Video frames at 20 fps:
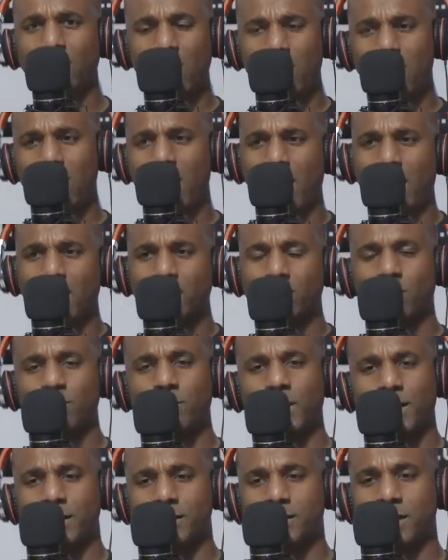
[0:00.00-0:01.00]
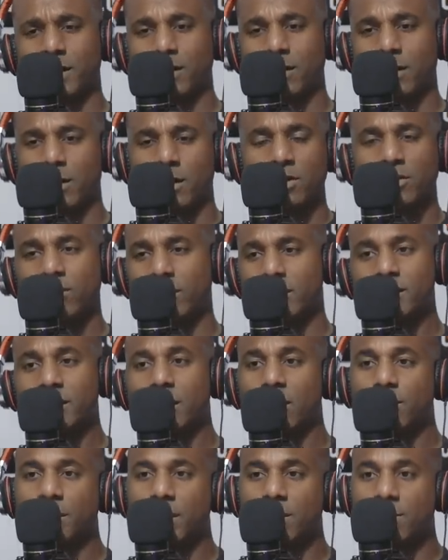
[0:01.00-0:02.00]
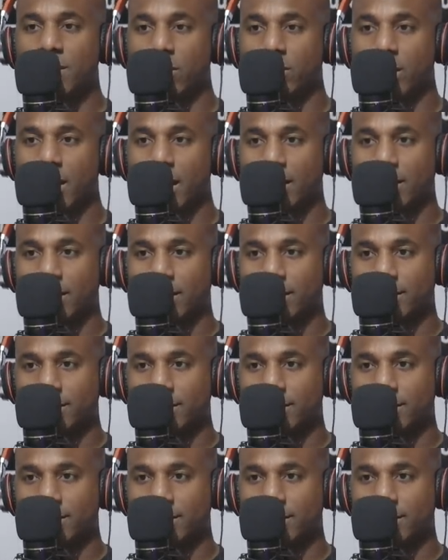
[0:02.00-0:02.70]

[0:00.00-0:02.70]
No, I got to do business there. You didn't tell me about that.